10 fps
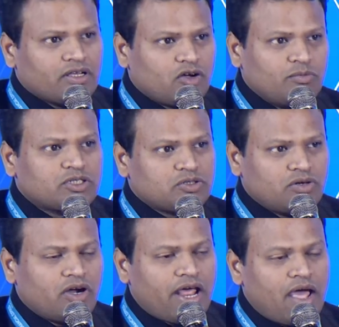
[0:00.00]
Code blues should
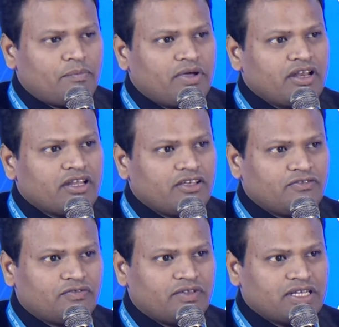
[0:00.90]
not happen if
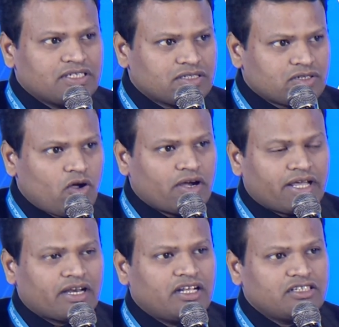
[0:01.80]
there is a strong
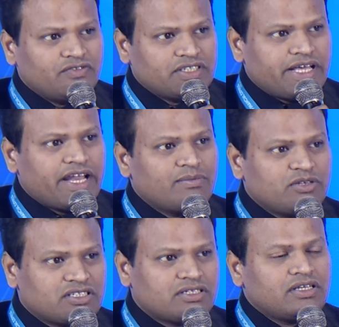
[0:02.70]
technology which
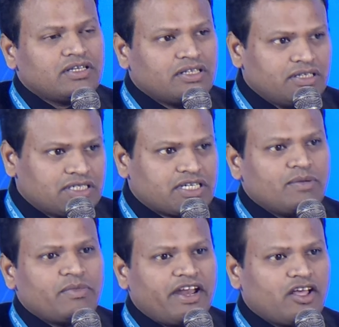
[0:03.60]
enables the
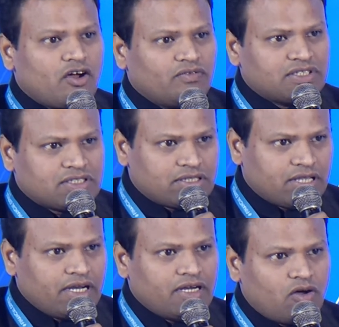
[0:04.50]
streamlining of these
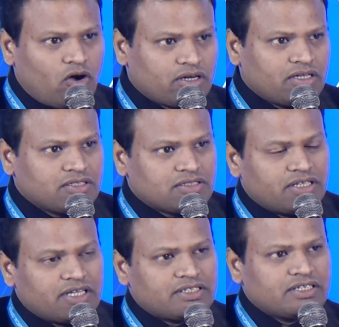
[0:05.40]
three doctors,
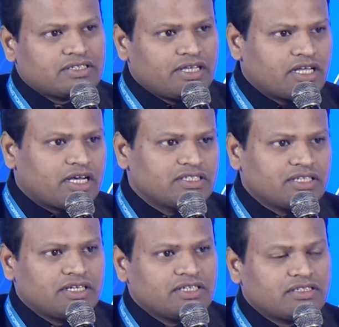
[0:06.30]
nurses, and the
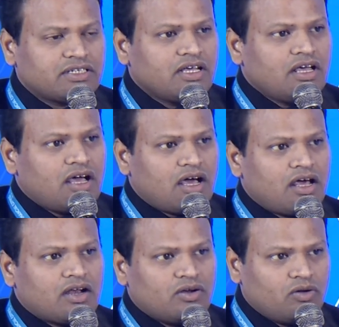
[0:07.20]
consultants
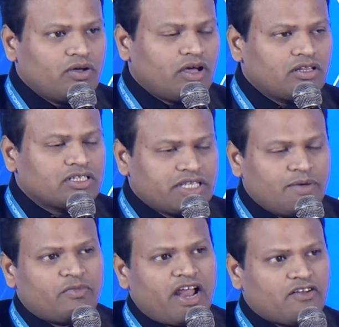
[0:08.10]
are on the same
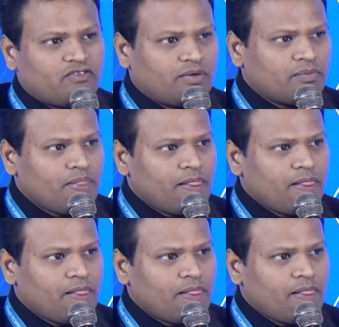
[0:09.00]
platform.